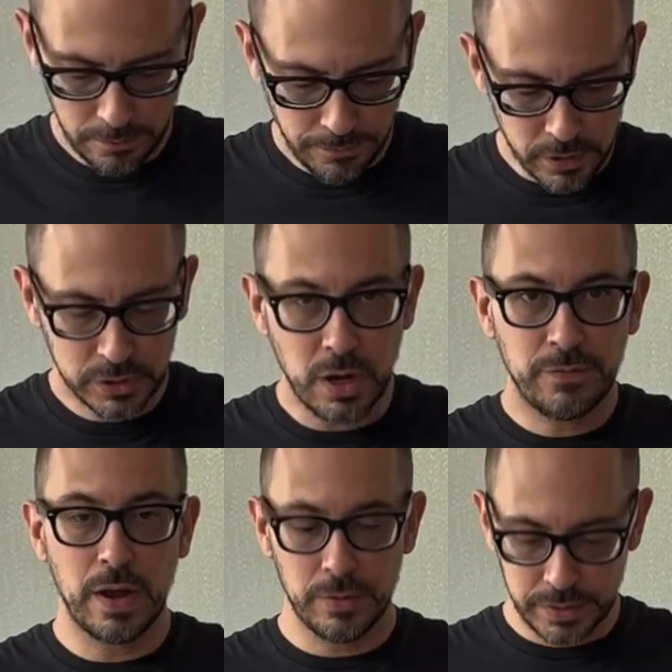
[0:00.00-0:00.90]
First off,
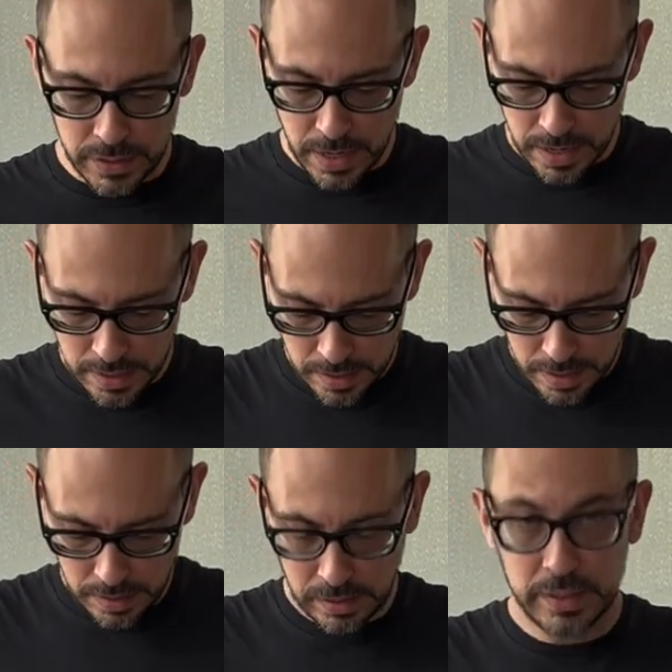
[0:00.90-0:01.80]
I would say,
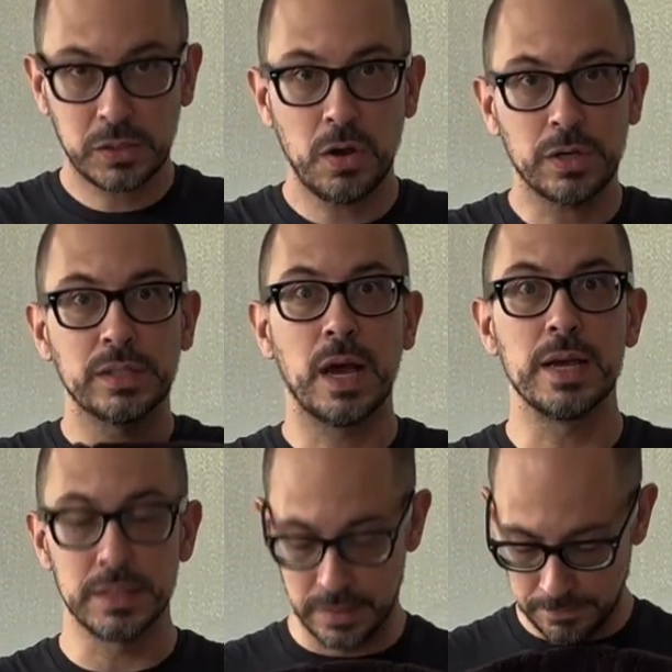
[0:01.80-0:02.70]
let's talk
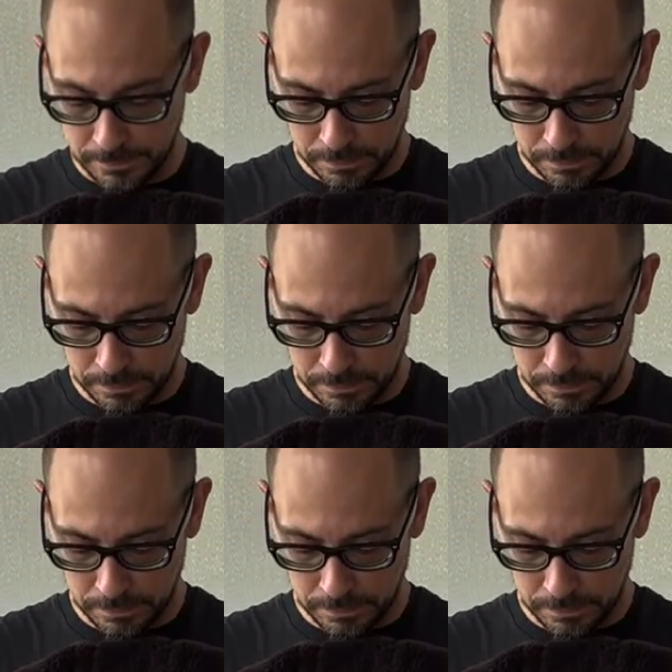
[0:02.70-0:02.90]
sizing.